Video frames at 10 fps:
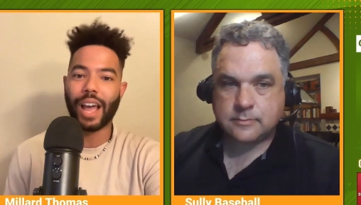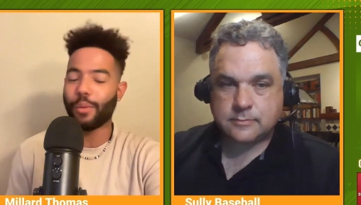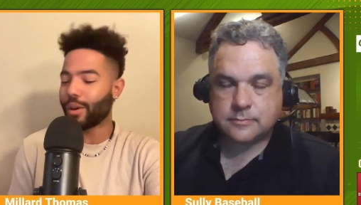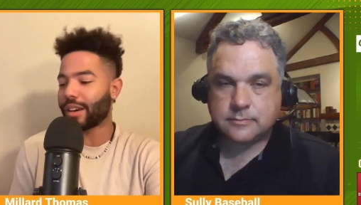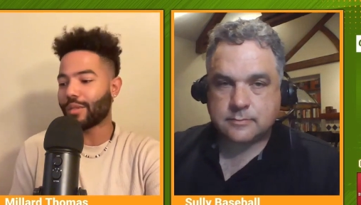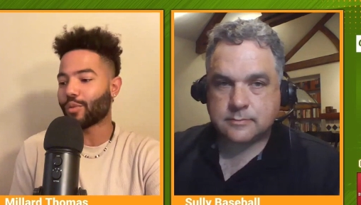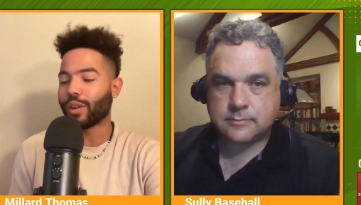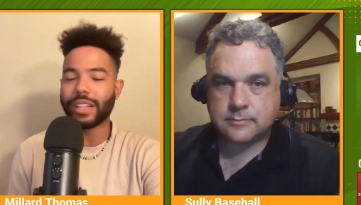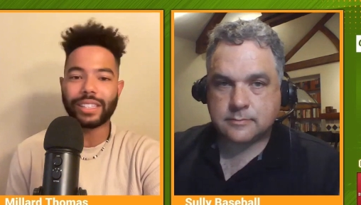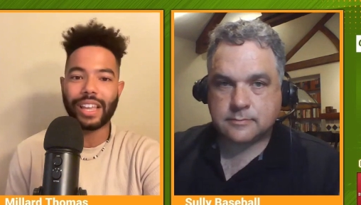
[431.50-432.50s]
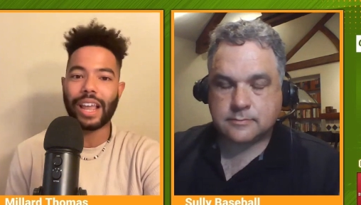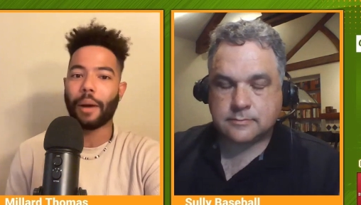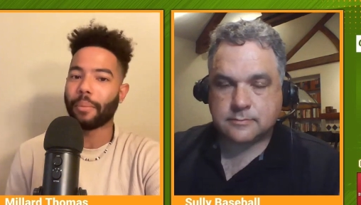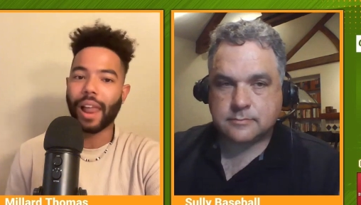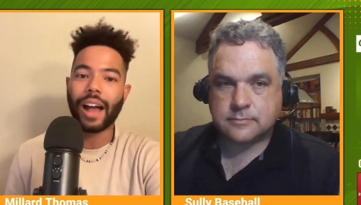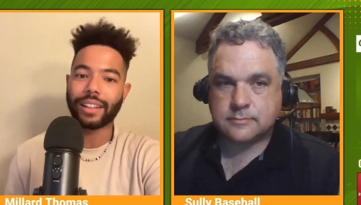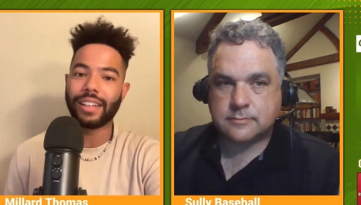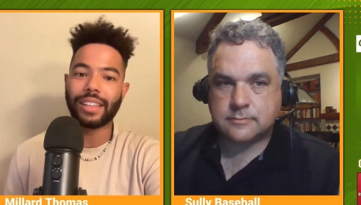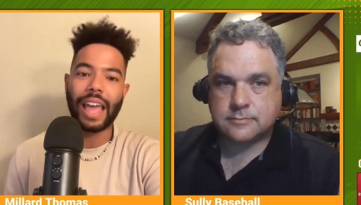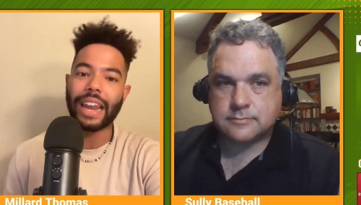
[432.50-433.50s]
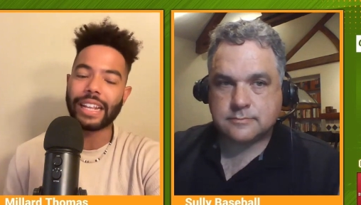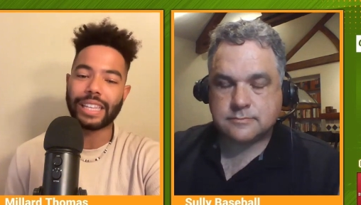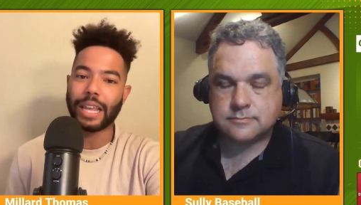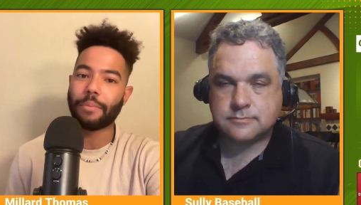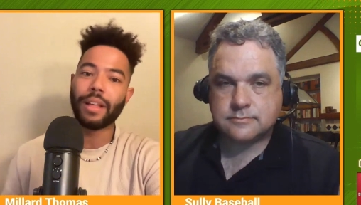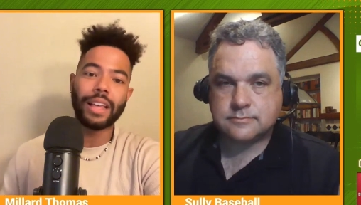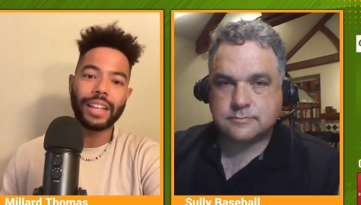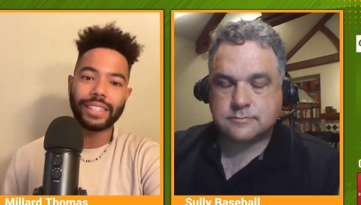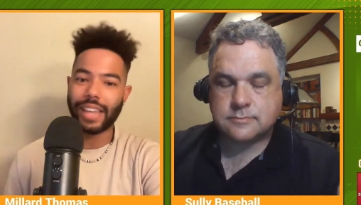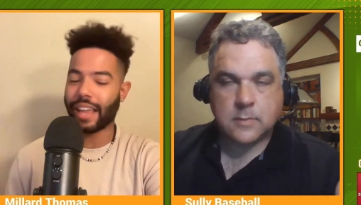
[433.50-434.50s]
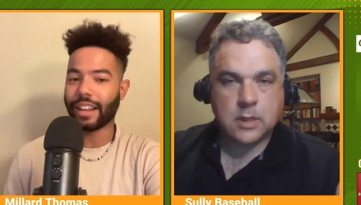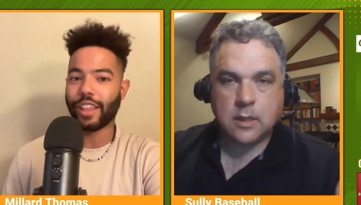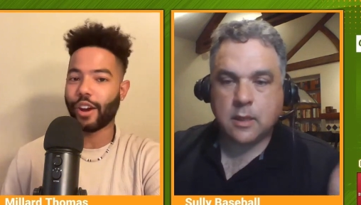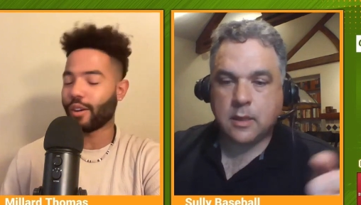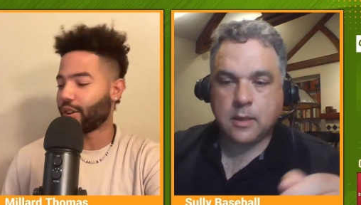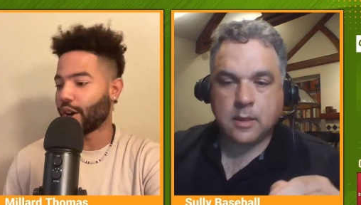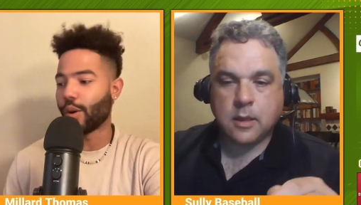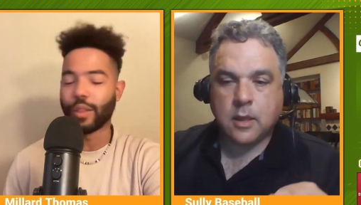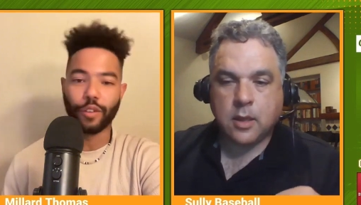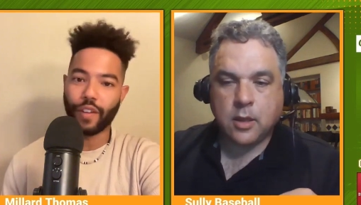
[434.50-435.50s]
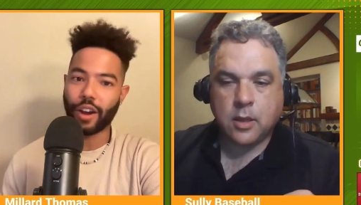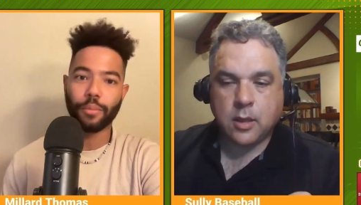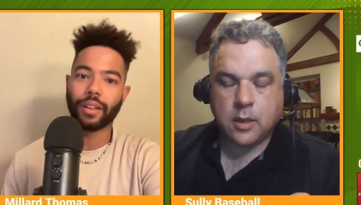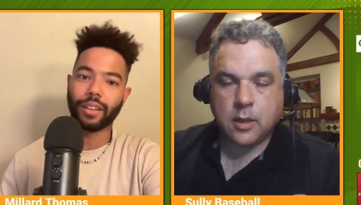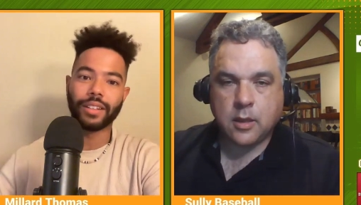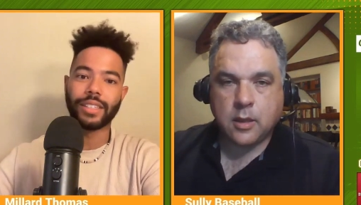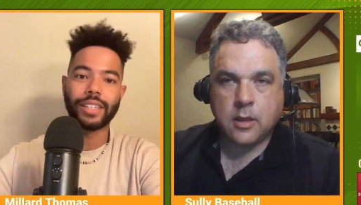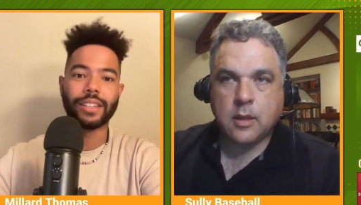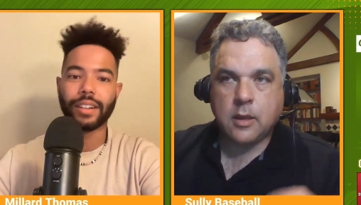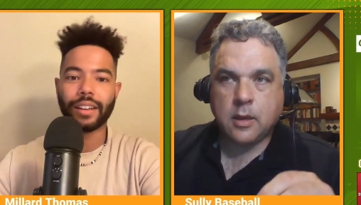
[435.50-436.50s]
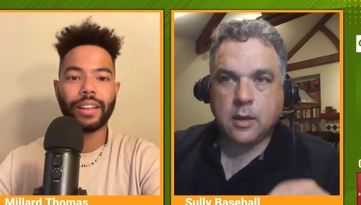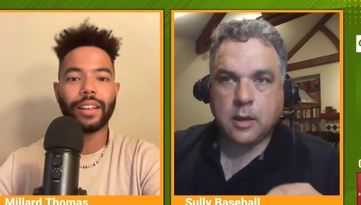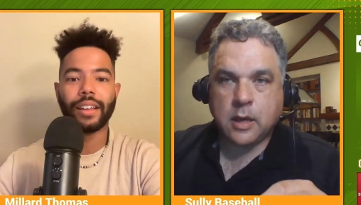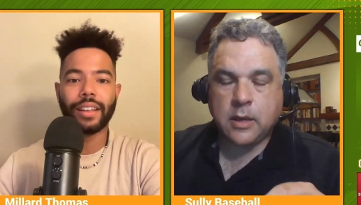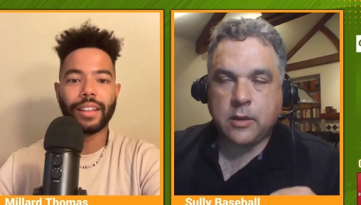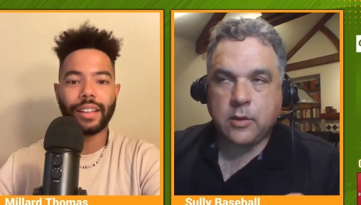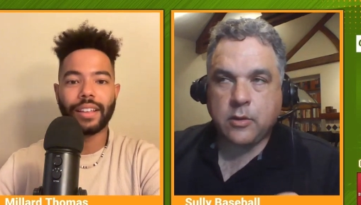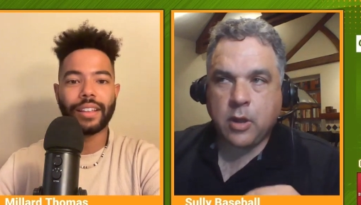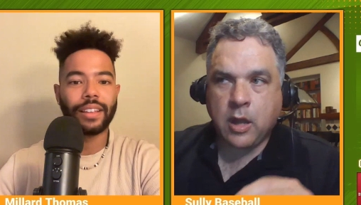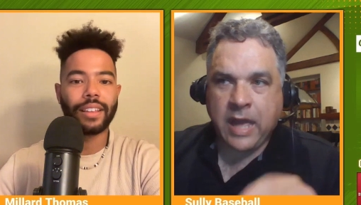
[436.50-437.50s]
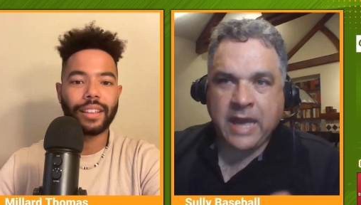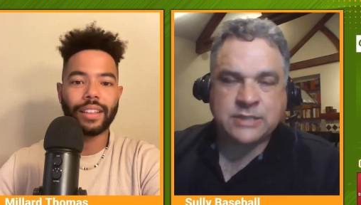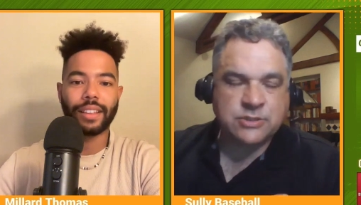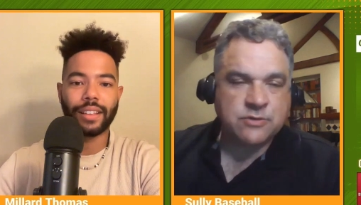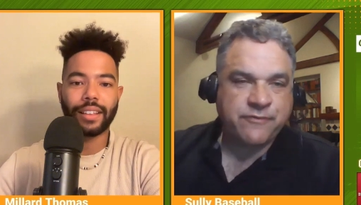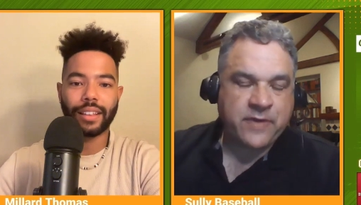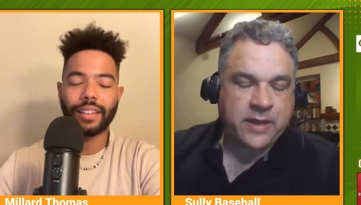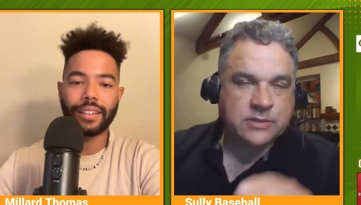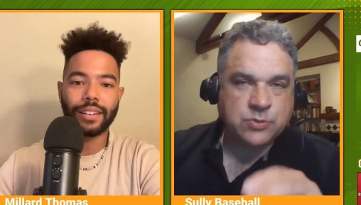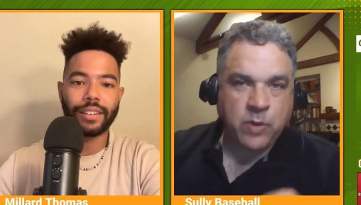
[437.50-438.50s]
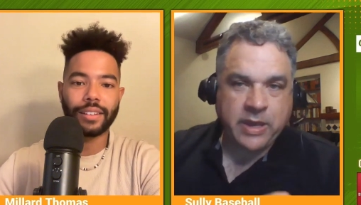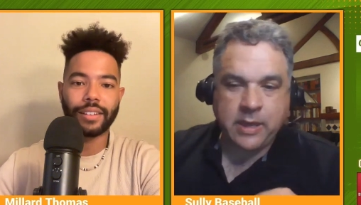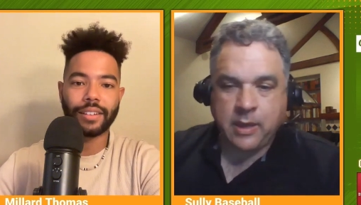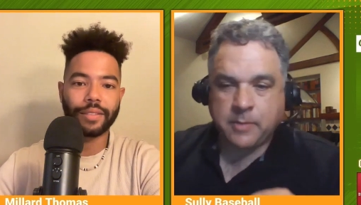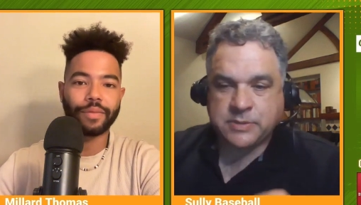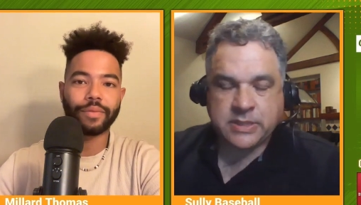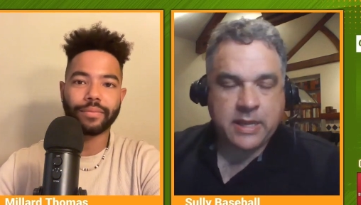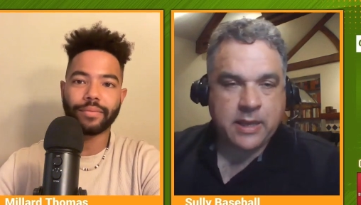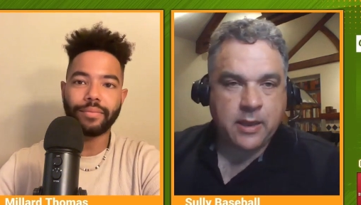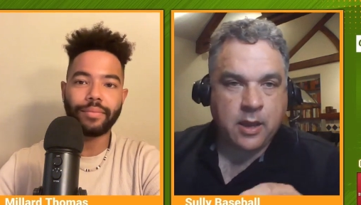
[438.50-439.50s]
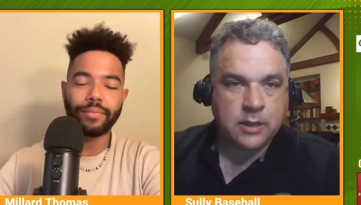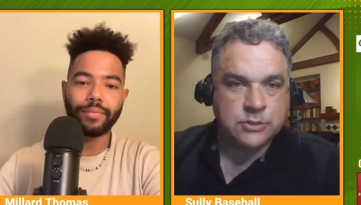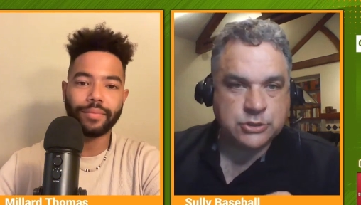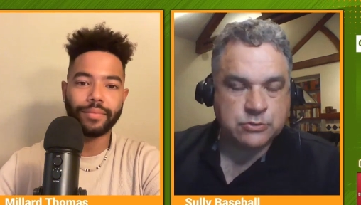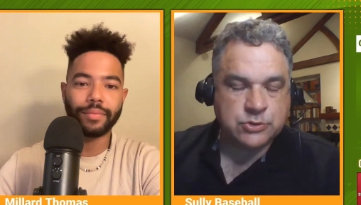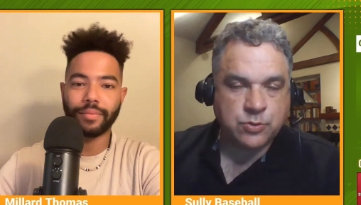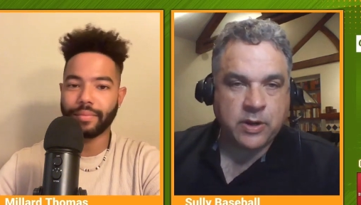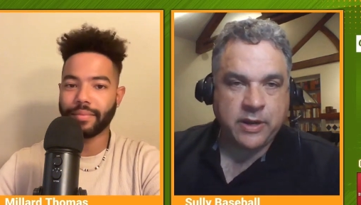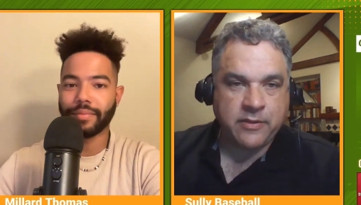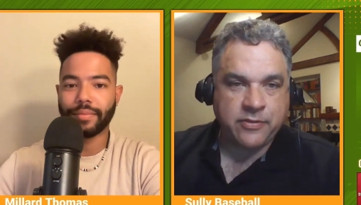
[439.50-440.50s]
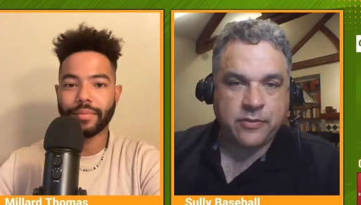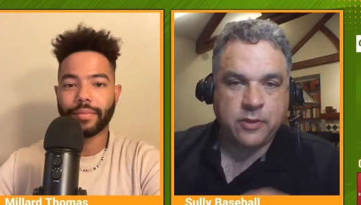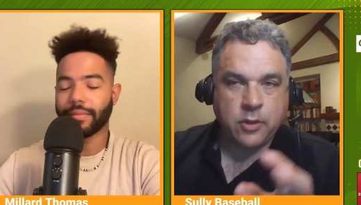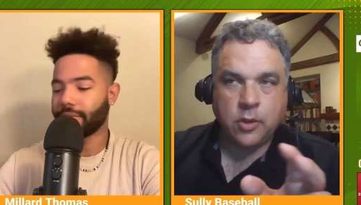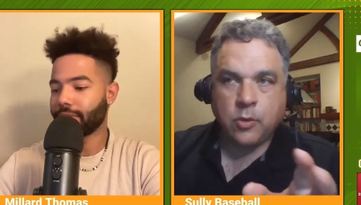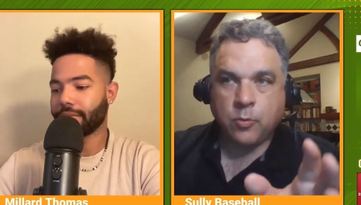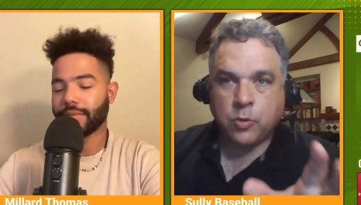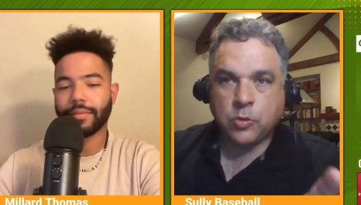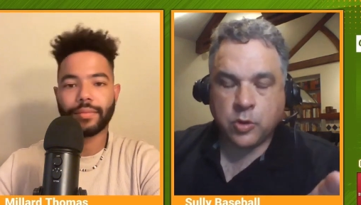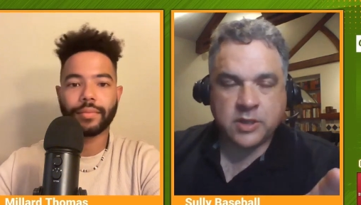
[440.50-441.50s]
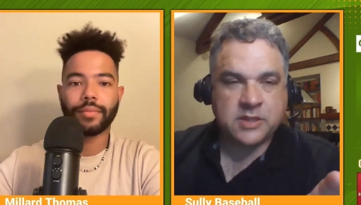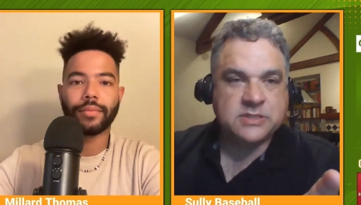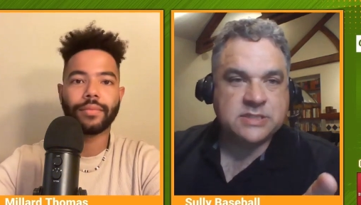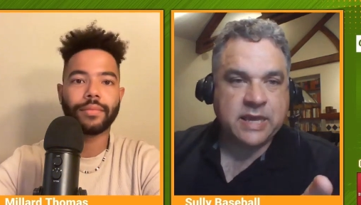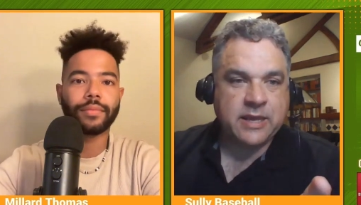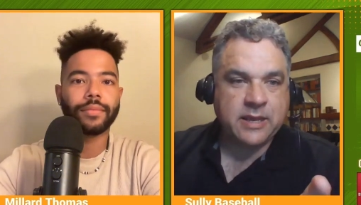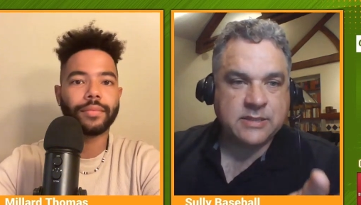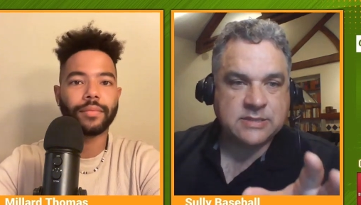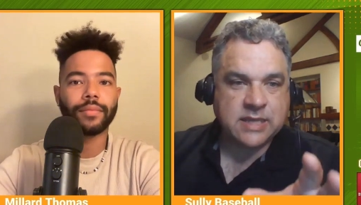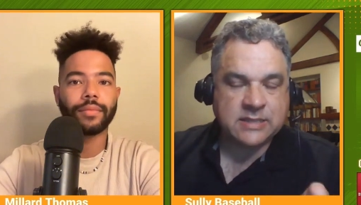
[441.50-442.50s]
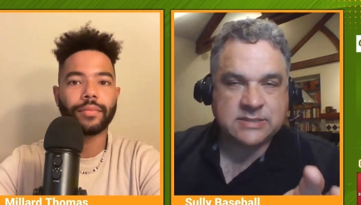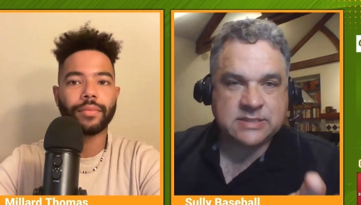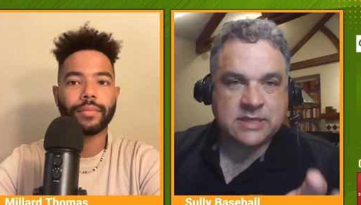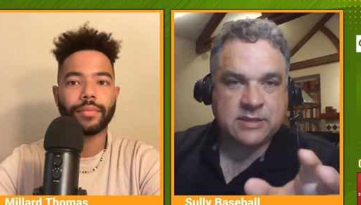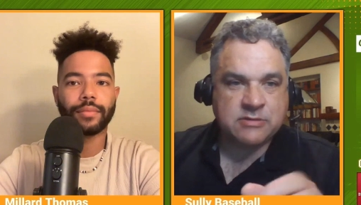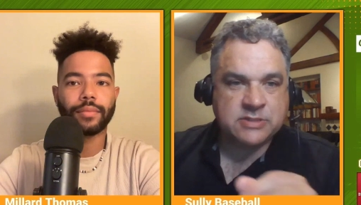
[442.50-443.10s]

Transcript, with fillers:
Speaker 1: I wouldn't really say I'm locked into any team standing there, you know, in the final month of the season.
Speaker 2: Uh, Astro fans waking up today on June twentieth will look at the standings and see their